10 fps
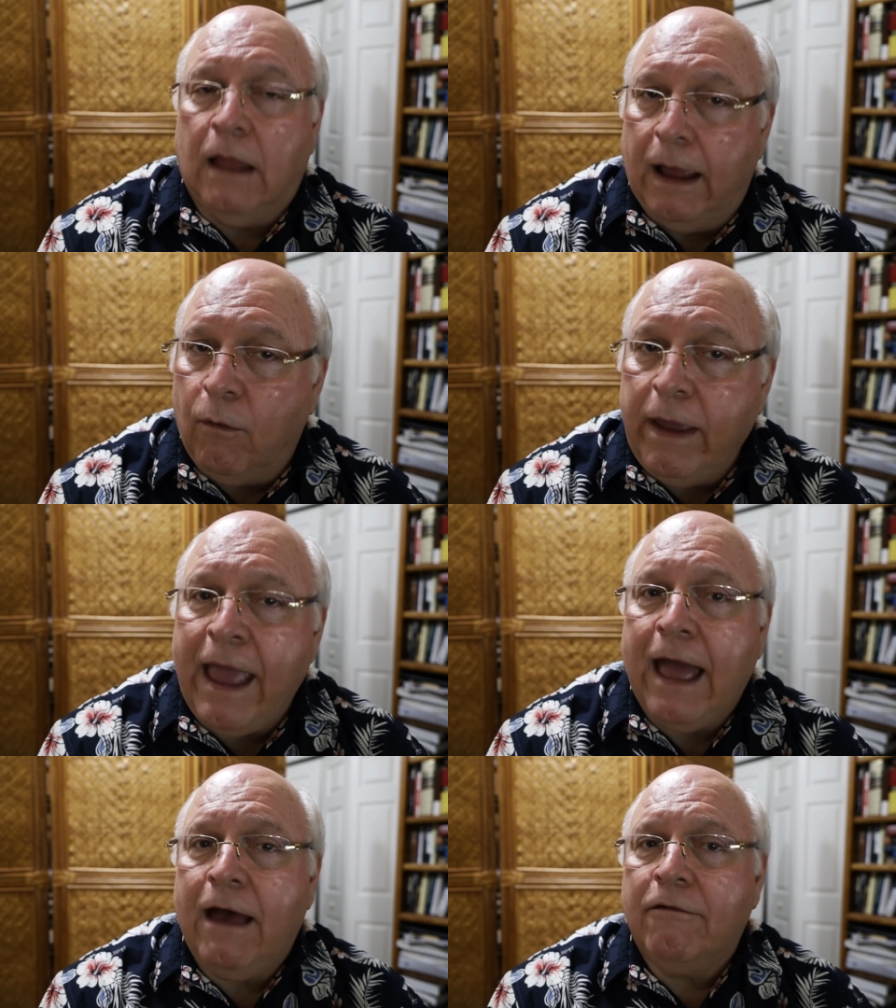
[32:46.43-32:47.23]
like we
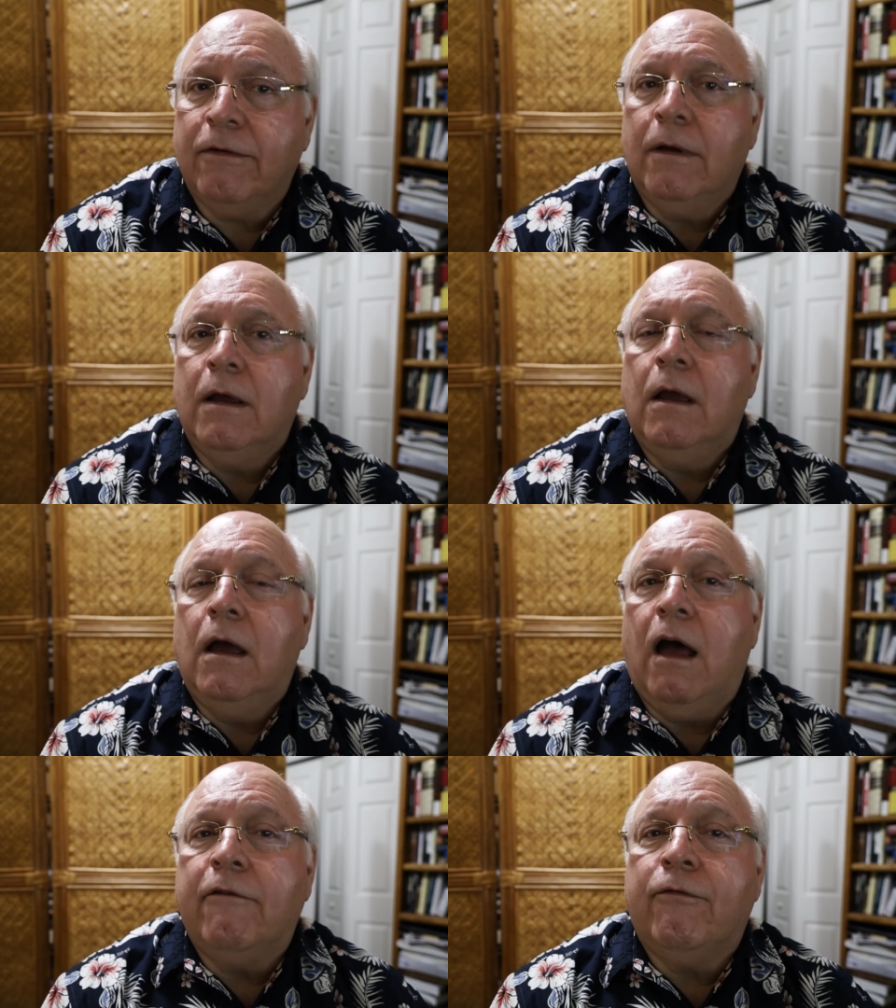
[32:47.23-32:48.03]
have,
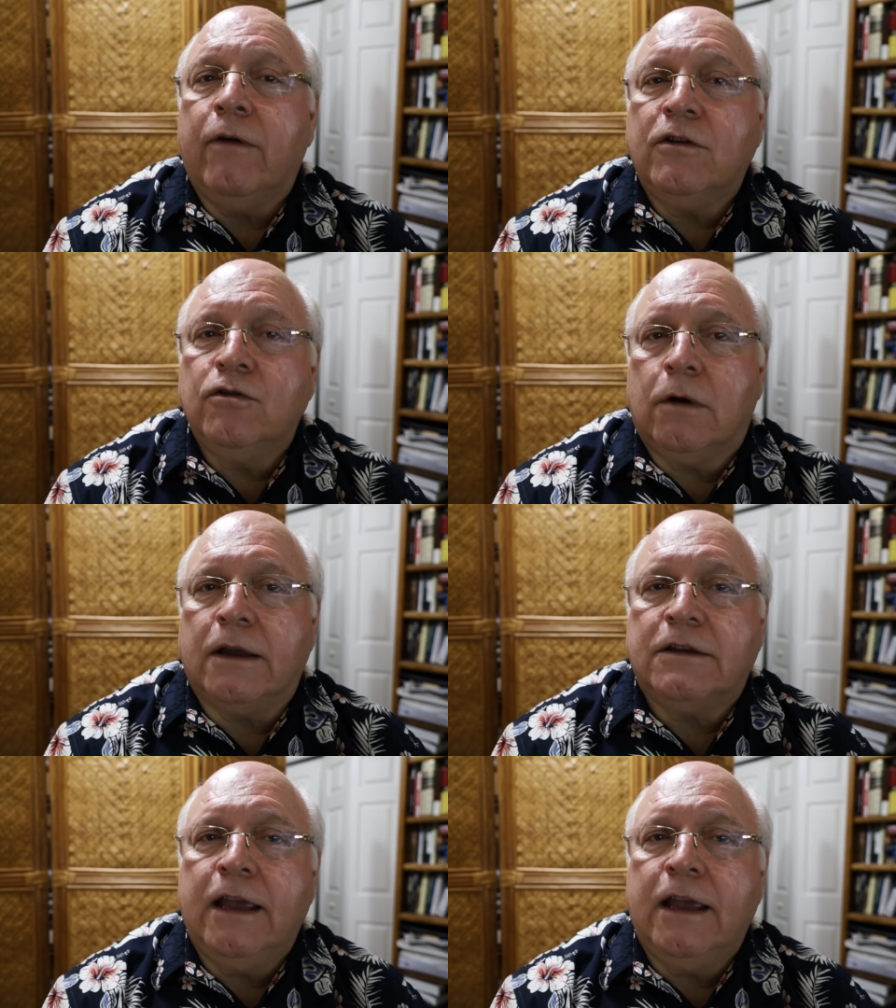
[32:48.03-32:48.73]
of free choice.